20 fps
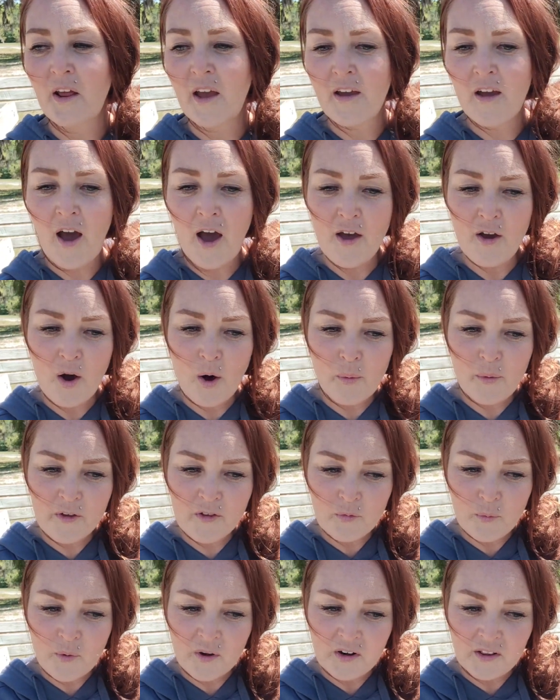But I, I
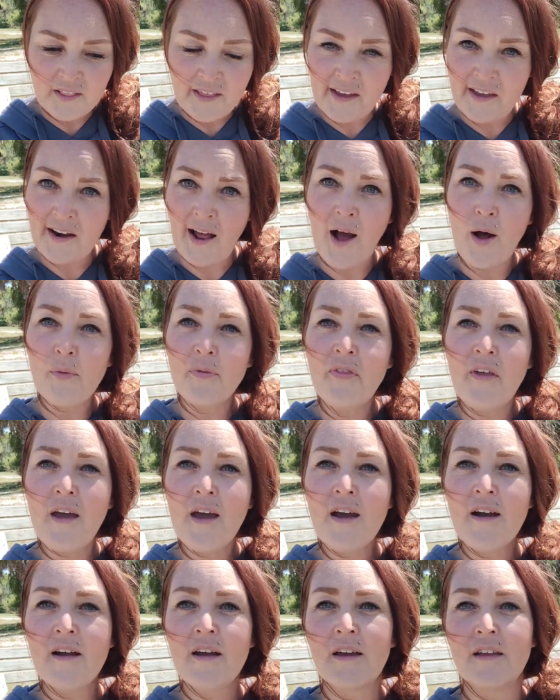always want to lay it out
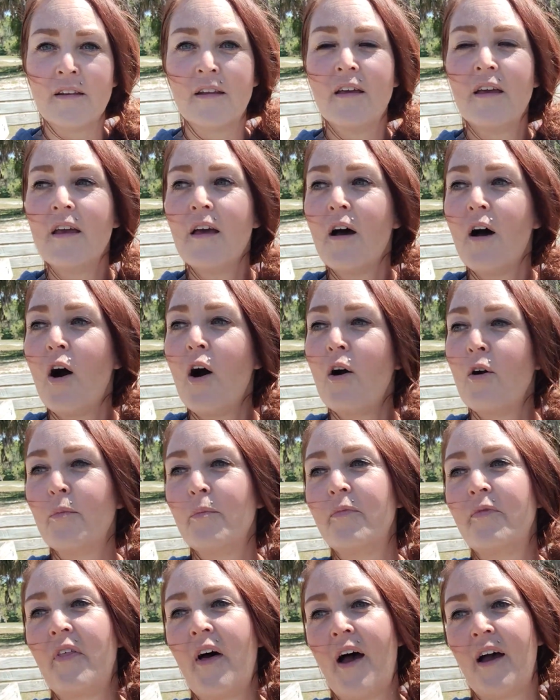there and
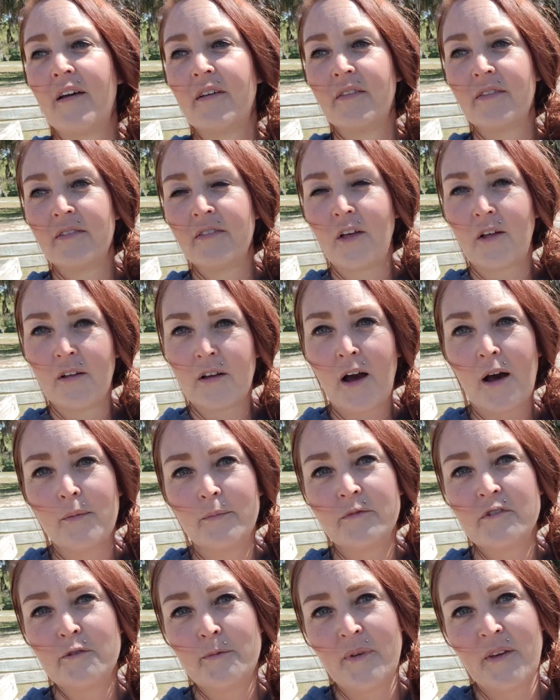hope that they'll
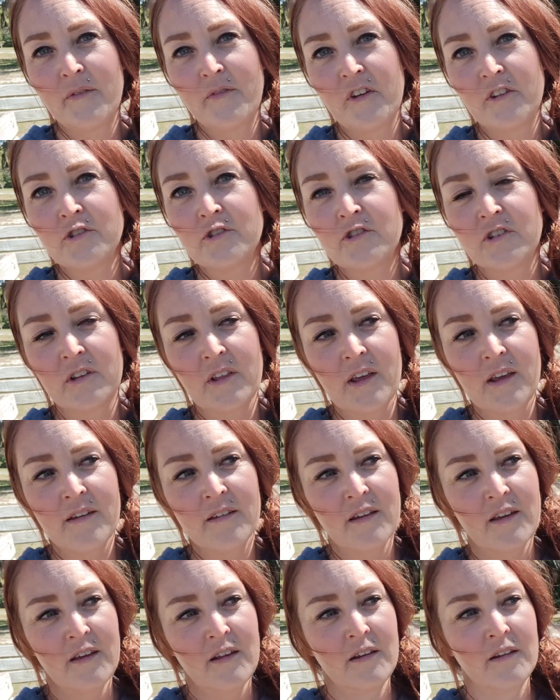come to me
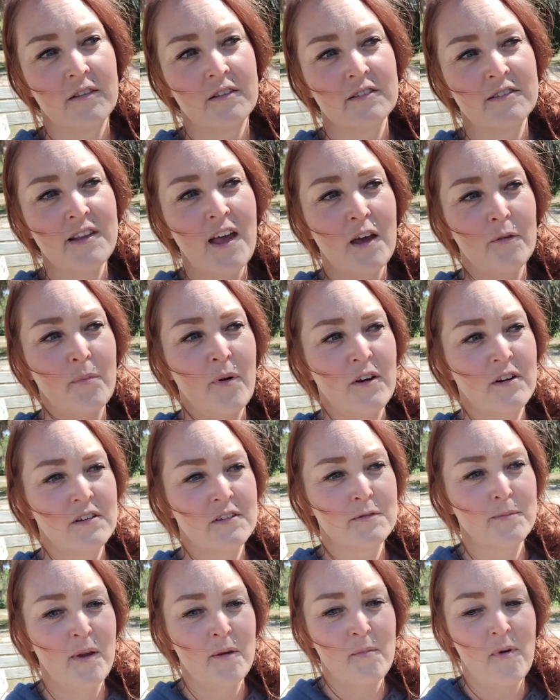eventually. And the sad
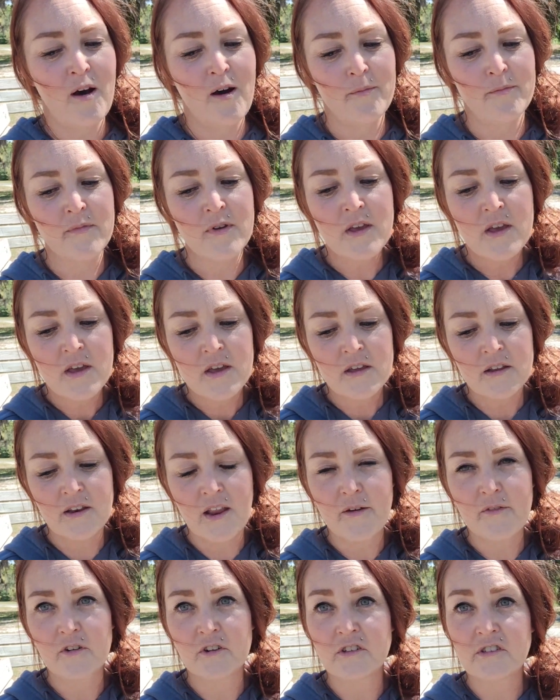part is, my mom
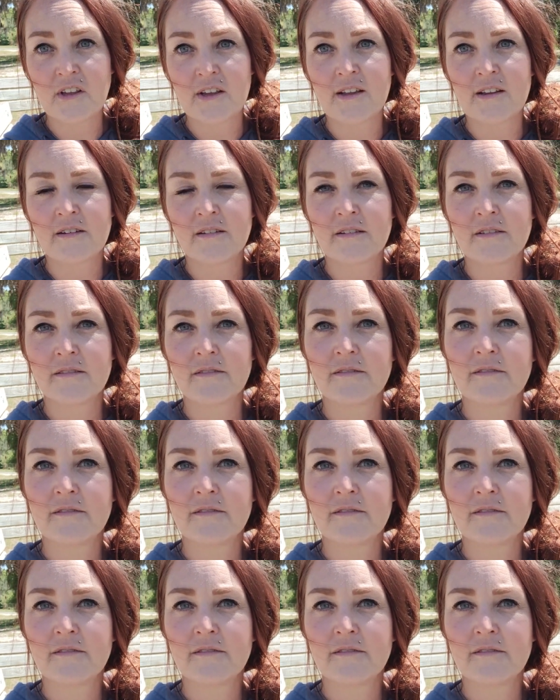never did.